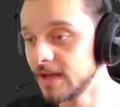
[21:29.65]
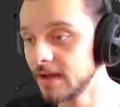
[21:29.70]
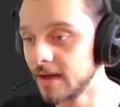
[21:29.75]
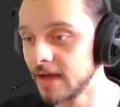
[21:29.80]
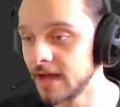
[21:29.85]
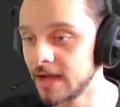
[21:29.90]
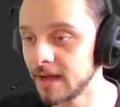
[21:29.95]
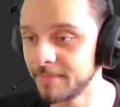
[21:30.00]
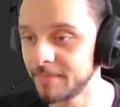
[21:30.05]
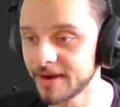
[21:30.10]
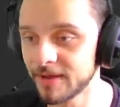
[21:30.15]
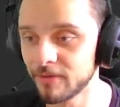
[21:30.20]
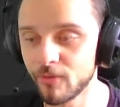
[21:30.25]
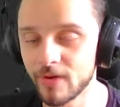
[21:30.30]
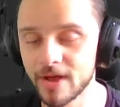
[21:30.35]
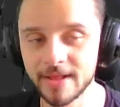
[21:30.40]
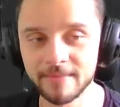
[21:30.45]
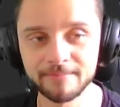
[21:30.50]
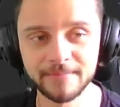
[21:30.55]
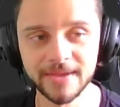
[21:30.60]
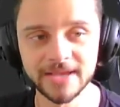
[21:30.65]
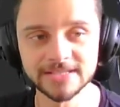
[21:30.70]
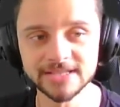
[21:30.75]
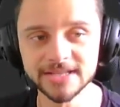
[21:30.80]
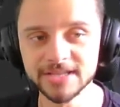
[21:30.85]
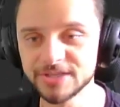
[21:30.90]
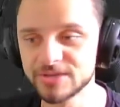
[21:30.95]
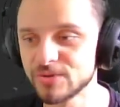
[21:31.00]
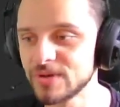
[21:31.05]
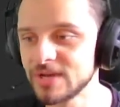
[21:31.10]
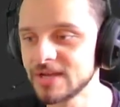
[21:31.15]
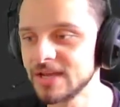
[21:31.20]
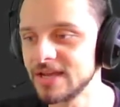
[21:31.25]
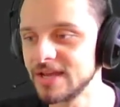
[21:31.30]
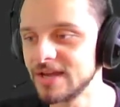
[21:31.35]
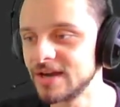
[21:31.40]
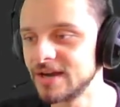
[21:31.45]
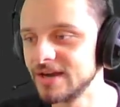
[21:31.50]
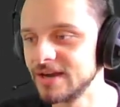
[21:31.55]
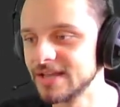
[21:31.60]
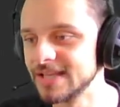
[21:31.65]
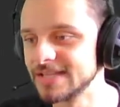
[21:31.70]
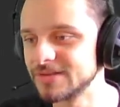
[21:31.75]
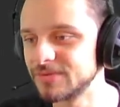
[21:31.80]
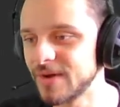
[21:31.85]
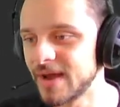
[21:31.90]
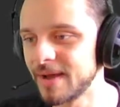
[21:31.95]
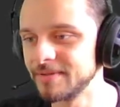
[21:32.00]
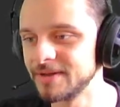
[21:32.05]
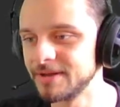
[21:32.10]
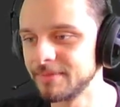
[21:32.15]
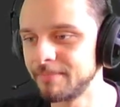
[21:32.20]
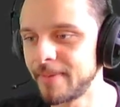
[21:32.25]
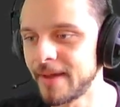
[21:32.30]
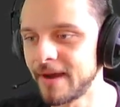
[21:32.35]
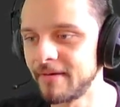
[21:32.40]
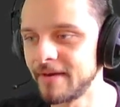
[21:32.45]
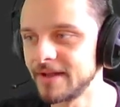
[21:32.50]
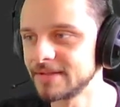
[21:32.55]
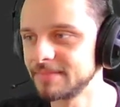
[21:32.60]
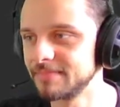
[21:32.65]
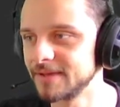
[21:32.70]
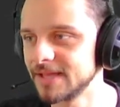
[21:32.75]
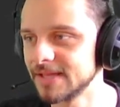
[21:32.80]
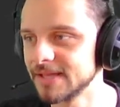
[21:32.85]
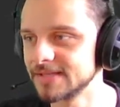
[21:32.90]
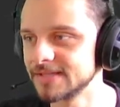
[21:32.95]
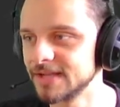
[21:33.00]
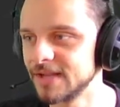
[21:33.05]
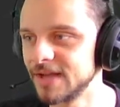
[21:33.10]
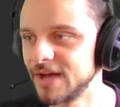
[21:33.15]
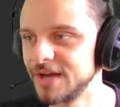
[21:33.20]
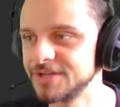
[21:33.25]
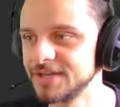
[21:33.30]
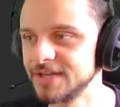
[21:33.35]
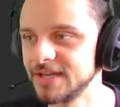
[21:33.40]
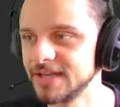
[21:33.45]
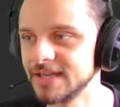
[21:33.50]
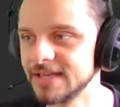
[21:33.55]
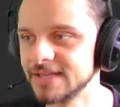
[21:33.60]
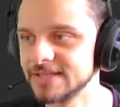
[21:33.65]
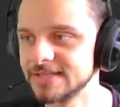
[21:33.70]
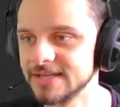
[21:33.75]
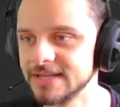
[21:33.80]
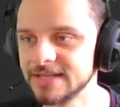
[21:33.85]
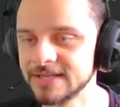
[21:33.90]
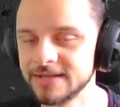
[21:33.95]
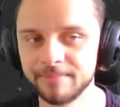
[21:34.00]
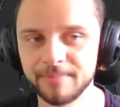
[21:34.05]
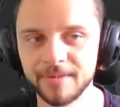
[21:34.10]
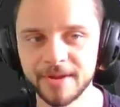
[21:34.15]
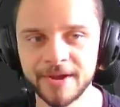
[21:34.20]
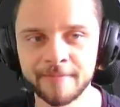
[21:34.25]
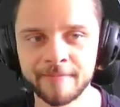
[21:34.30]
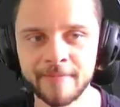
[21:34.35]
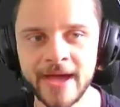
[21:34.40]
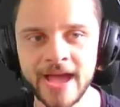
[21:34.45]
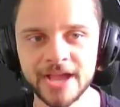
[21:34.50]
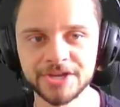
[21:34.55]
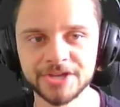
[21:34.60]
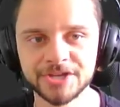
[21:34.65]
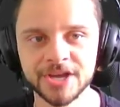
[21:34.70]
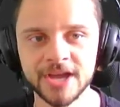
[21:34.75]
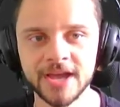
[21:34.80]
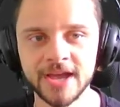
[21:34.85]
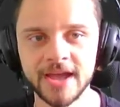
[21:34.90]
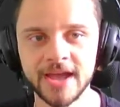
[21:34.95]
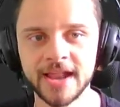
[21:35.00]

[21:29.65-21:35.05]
But what I'm basically doing here is grabbing the parent, because the logic is in the player mesh,